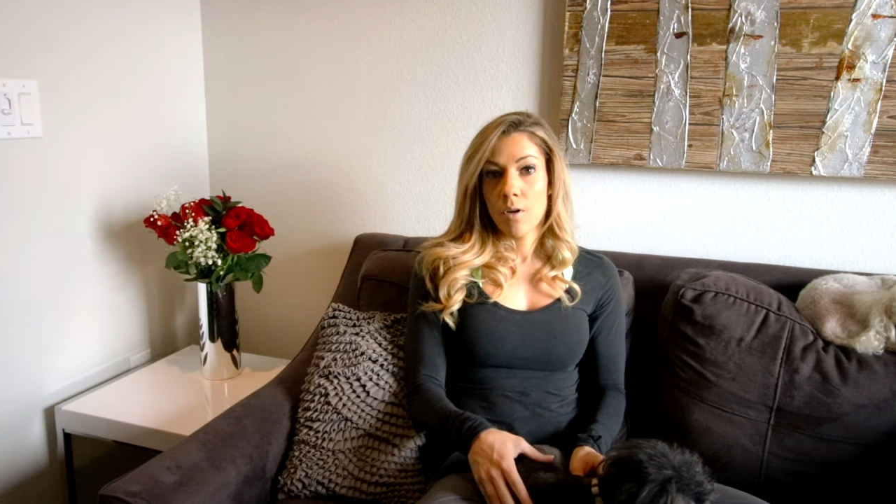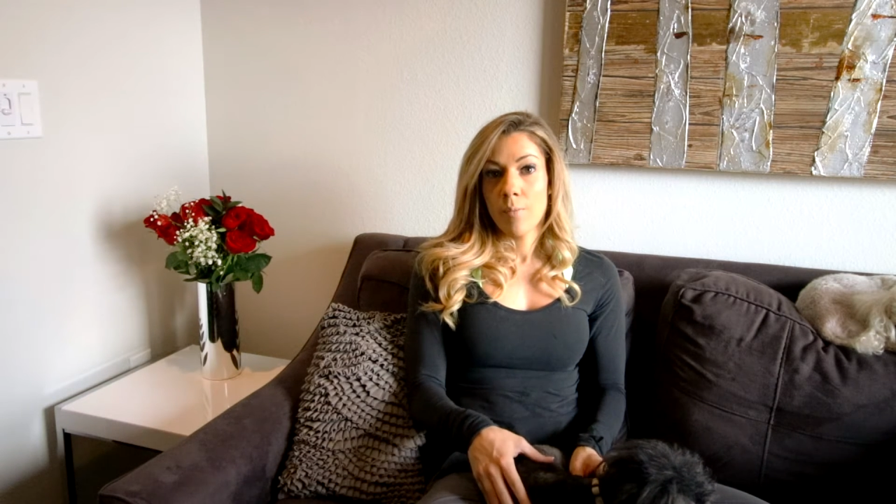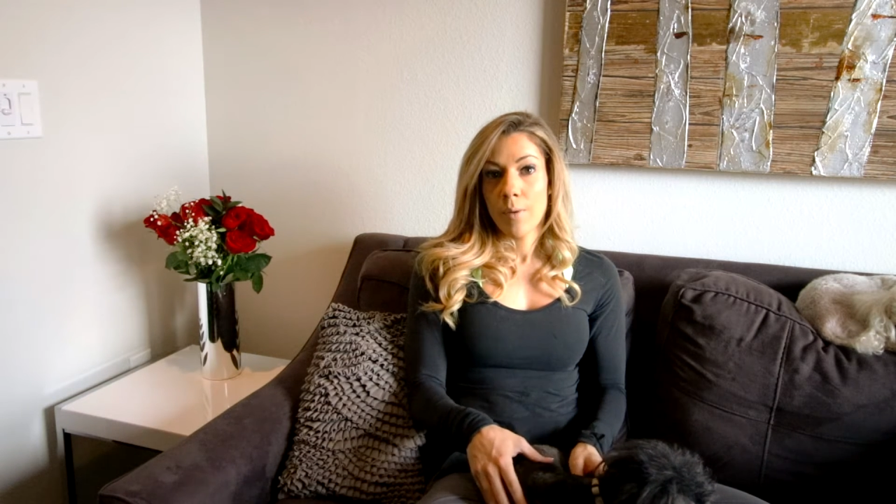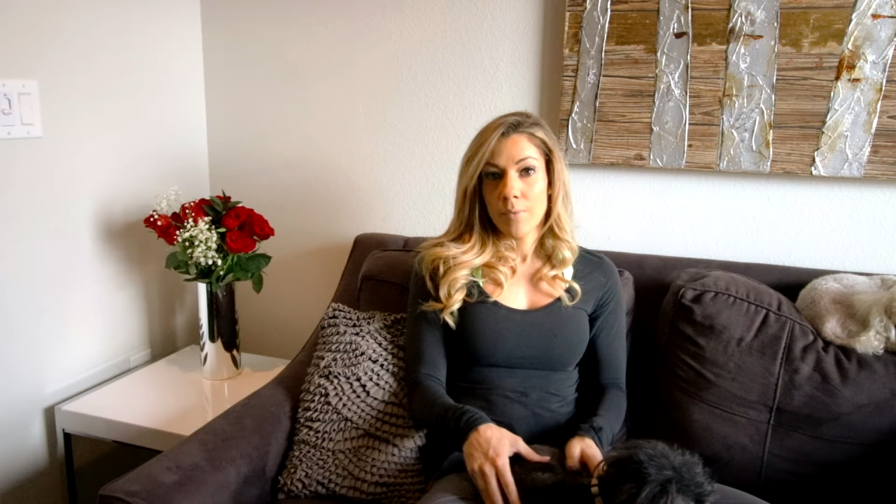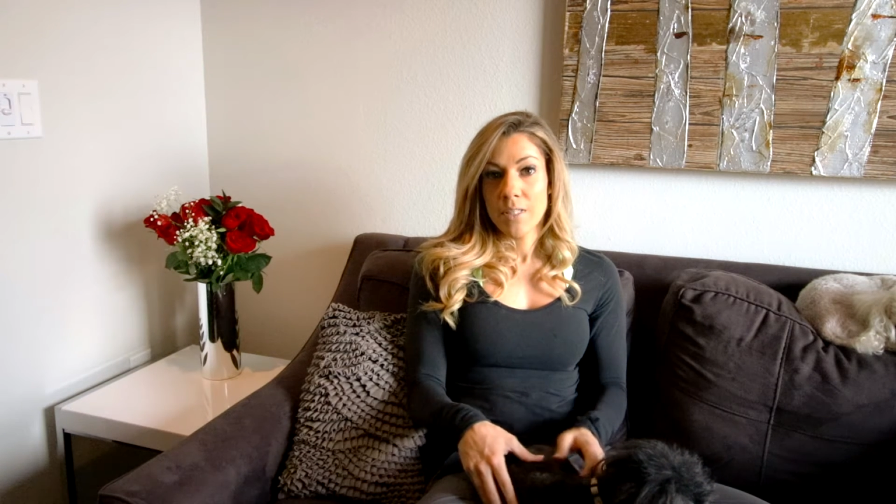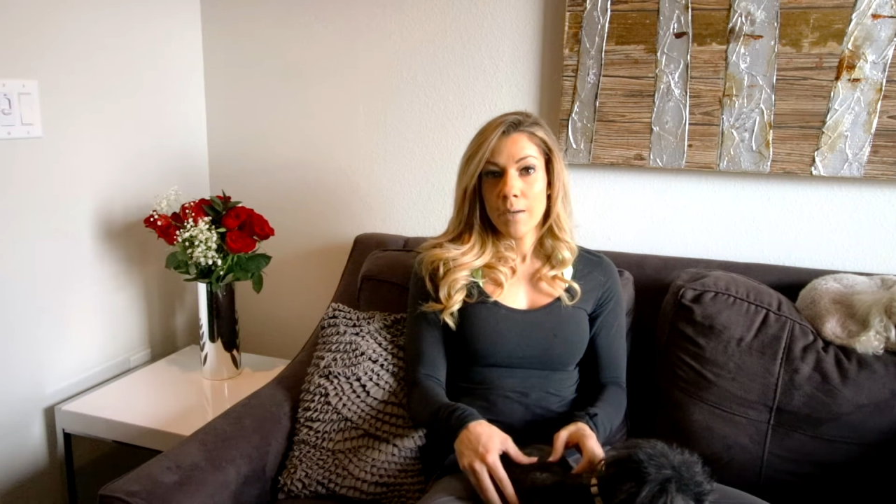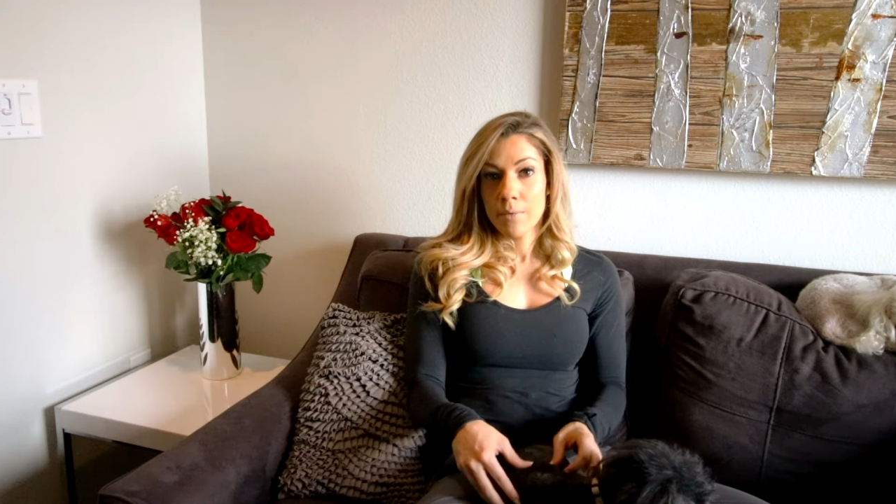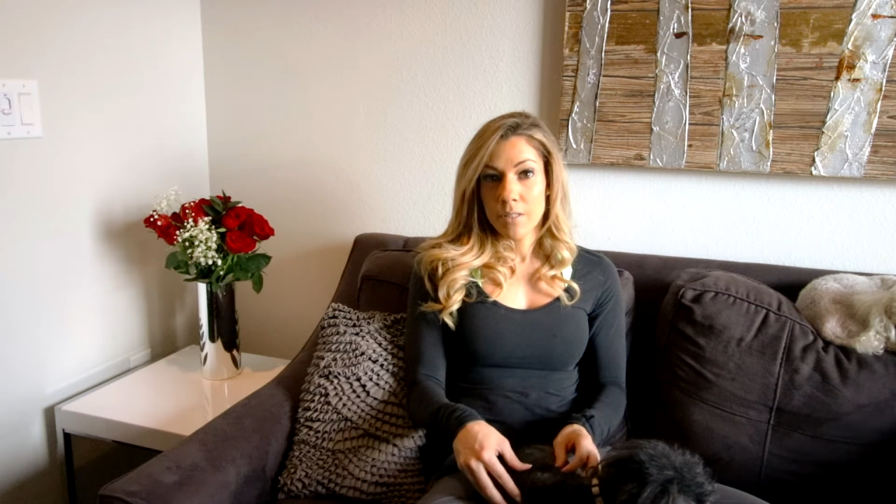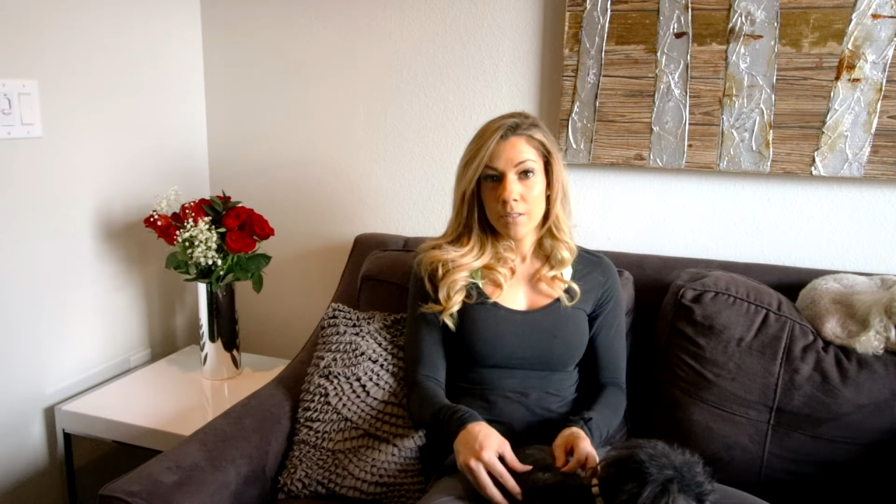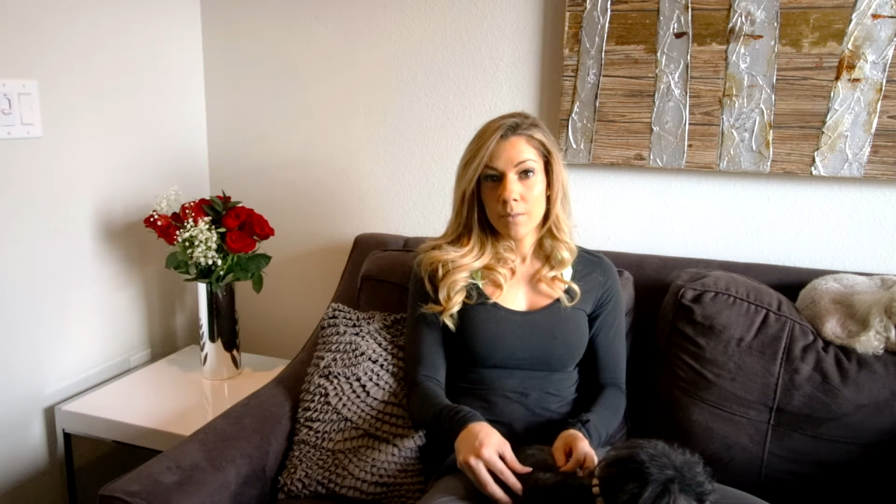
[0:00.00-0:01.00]
down my
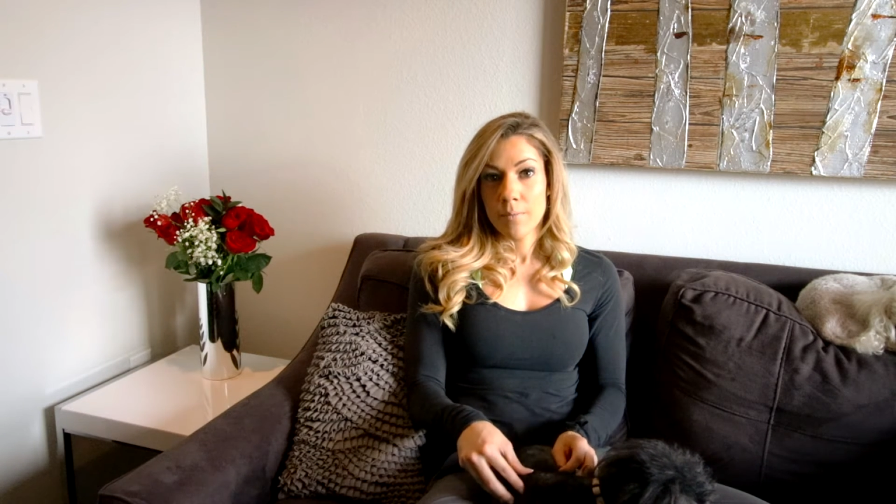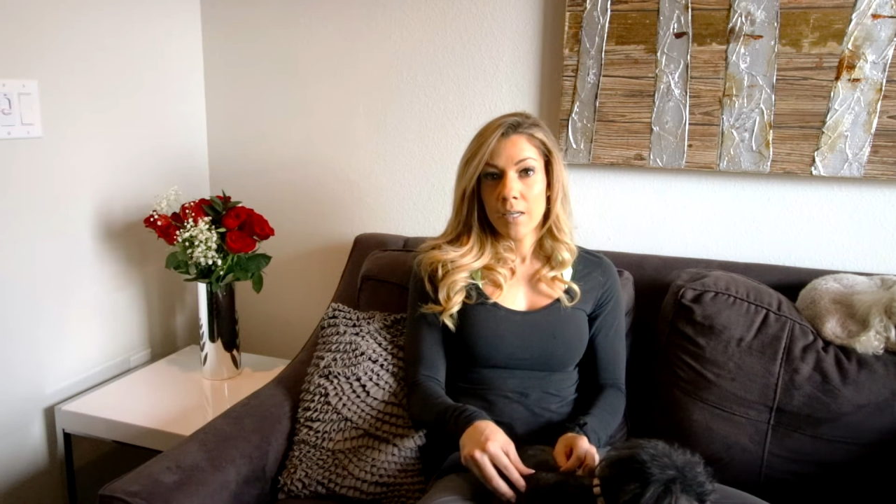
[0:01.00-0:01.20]
metabolism,